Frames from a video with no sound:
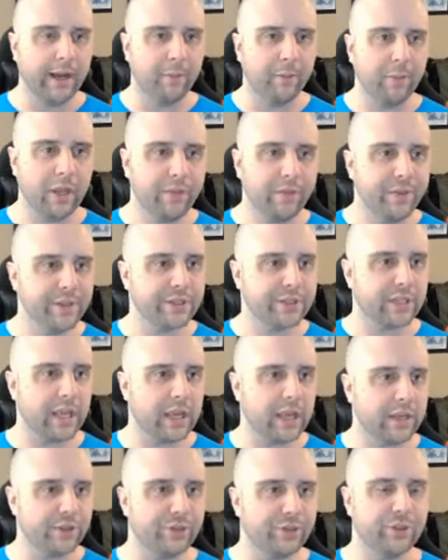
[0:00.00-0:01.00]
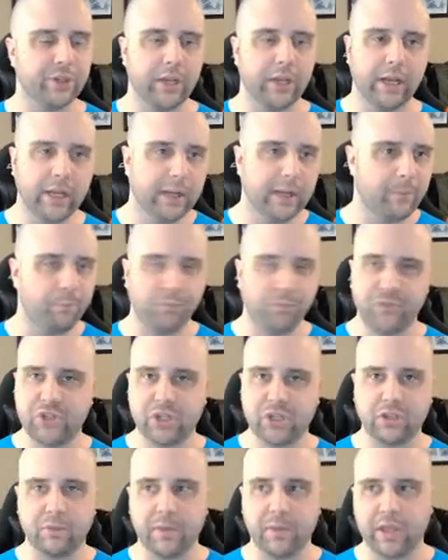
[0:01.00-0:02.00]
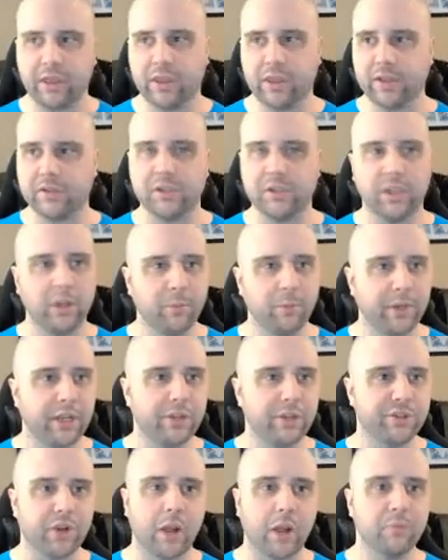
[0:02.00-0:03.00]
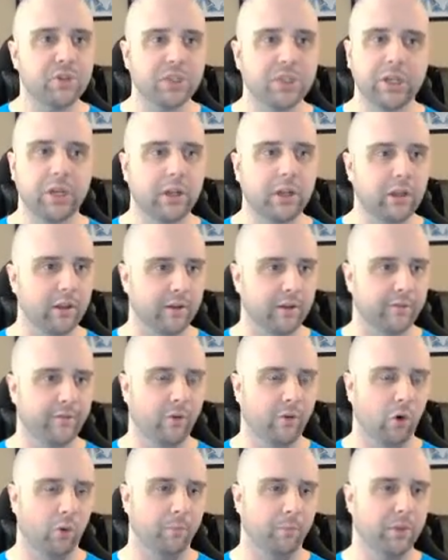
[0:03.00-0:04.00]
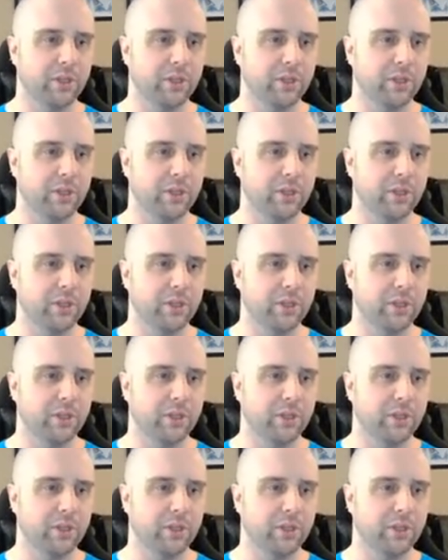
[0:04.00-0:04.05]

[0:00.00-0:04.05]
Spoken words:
In this case, just to make things a little bit easier, I'm just going to click form,